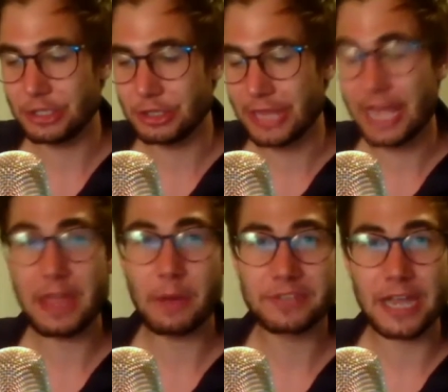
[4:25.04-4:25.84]

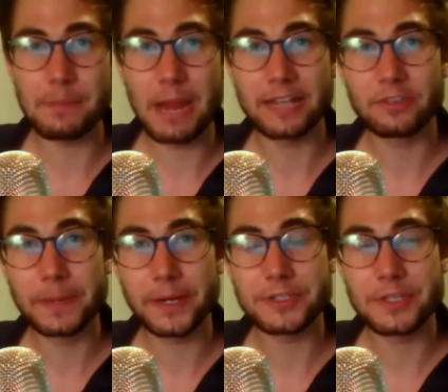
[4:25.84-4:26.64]
that was kind of my
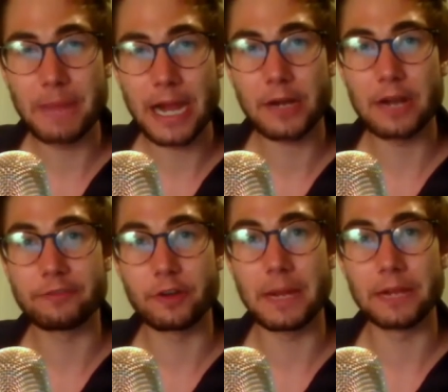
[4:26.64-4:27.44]
experience and
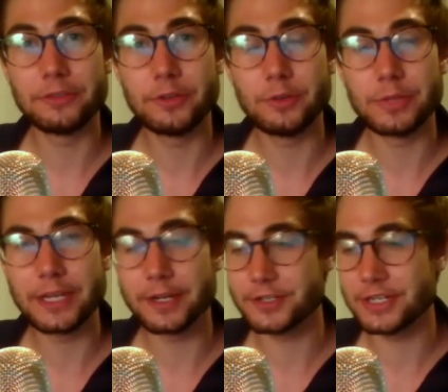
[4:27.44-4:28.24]
background for about 2
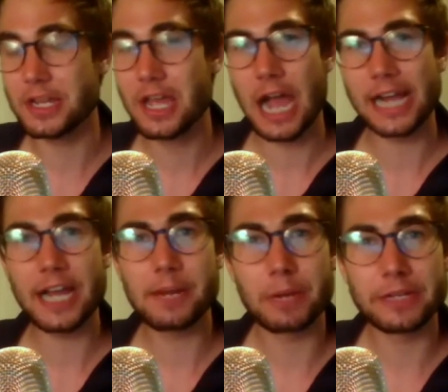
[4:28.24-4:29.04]
years. And I
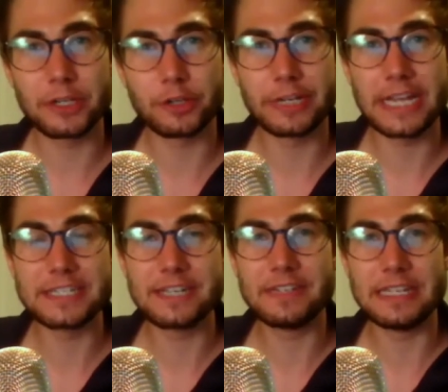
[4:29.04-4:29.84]
kind of bring the
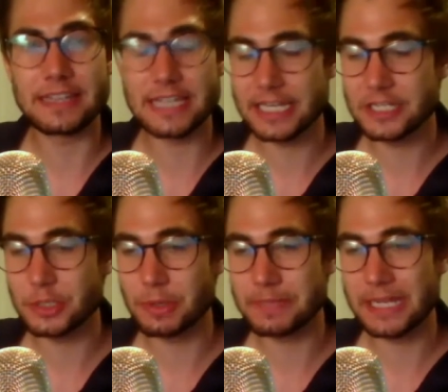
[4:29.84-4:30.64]
creativity thing
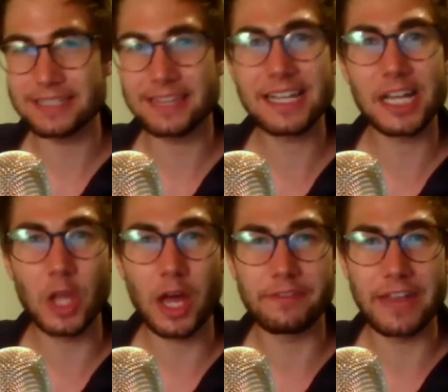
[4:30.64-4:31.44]
into it because I think a
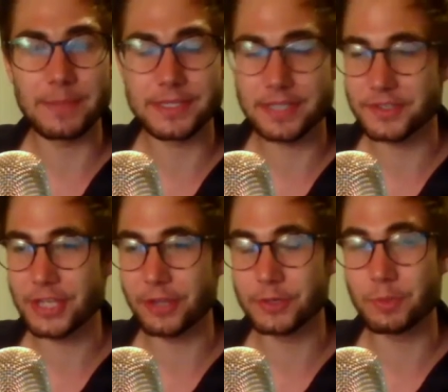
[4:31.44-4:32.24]
lot of Amazon
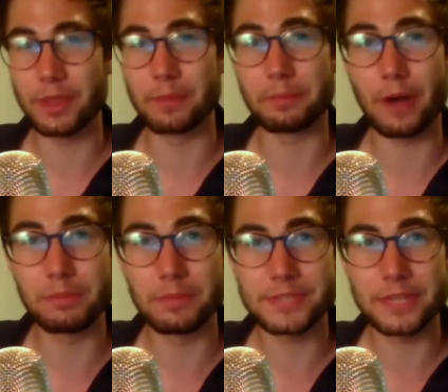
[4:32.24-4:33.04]
sellers, one of the
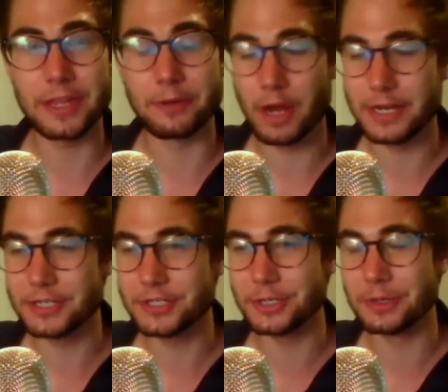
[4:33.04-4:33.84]
problems that they run
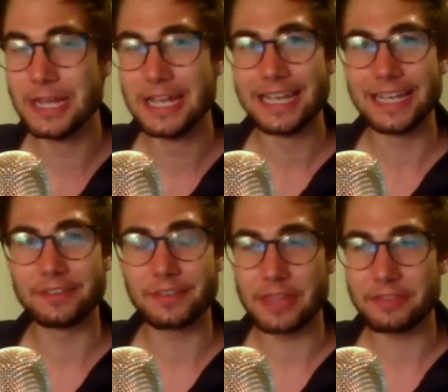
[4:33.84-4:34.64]
into
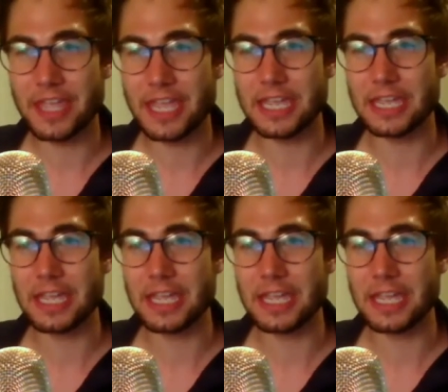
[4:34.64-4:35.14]
is that they